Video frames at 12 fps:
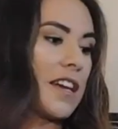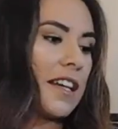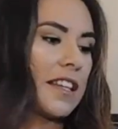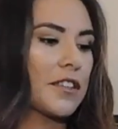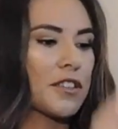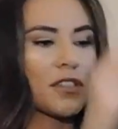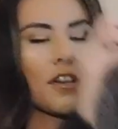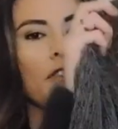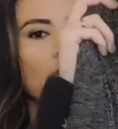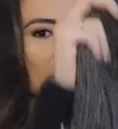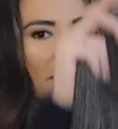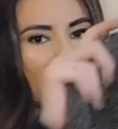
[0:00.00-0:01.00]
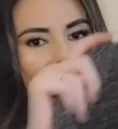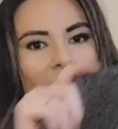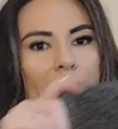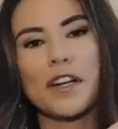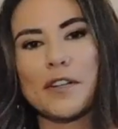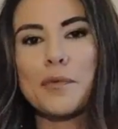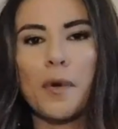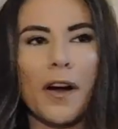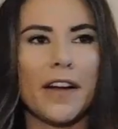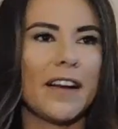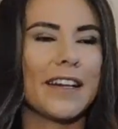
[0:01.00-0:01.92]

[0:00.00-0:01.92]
Like, they're so versatile. If you guys want,